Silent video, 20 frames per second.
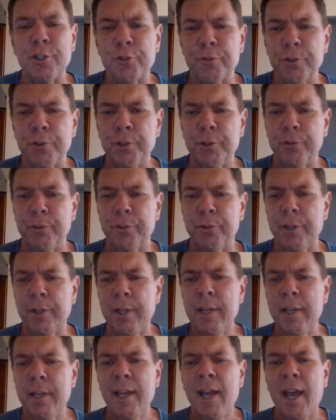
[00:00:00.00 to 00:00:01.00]
truth,
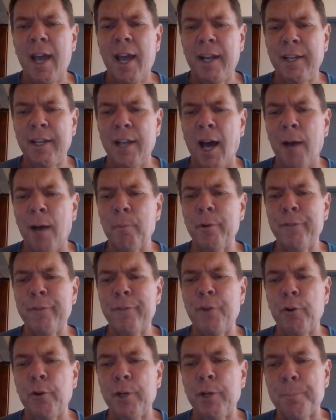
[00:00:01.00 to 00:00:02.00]
and not
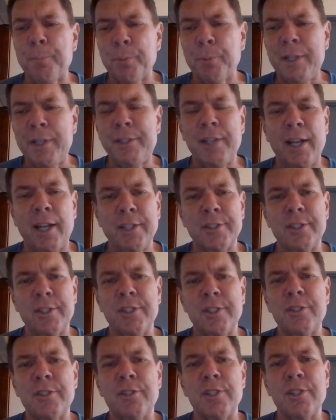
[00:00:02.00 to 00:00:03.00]
with phony
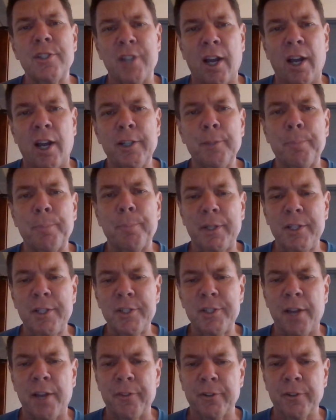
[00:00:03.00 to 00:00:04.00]
pretenses designed to
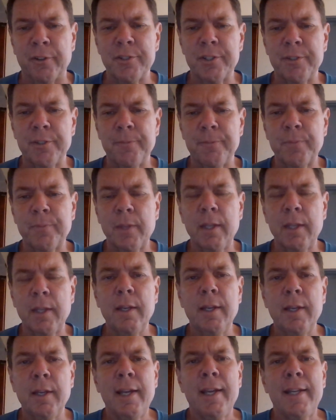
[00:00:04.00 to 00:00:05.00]
please others.
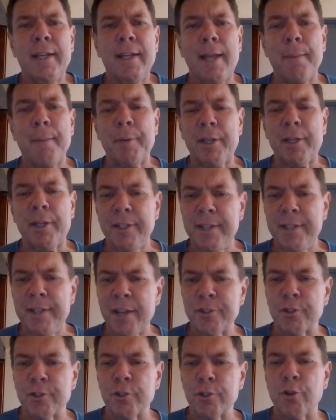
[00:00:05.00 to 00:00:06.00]

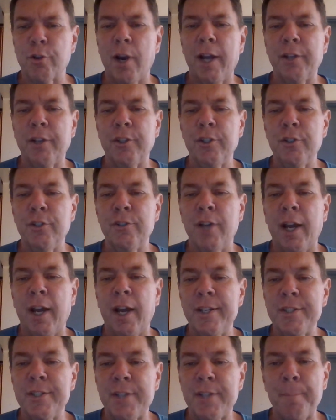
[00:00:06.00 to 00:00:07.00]
Nebuchadnezzar tried to
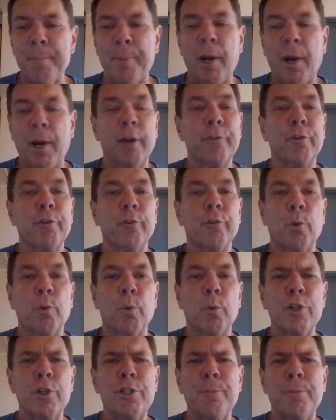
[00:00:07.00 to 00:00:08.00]
unite his empire through the
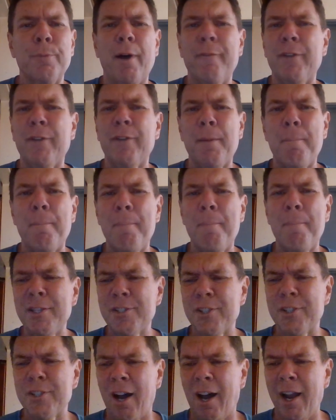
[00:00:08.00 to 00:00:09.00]
worship of an
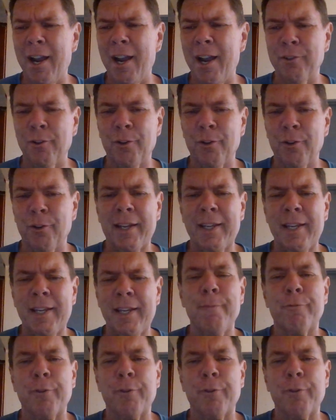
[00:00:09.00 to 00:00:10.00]
immense idol that
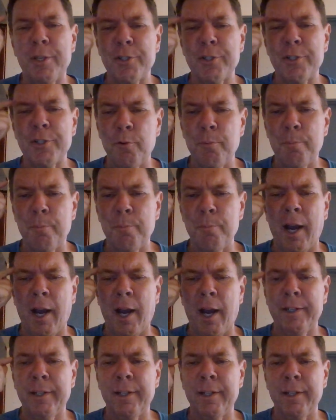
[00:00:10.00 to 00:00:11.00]
came from his own
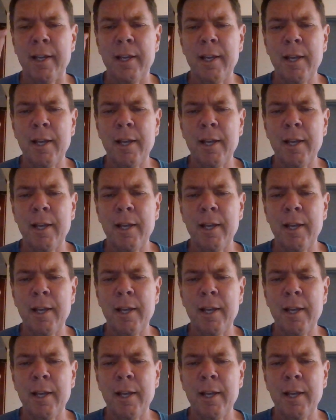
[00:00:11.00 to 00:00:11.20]
mind,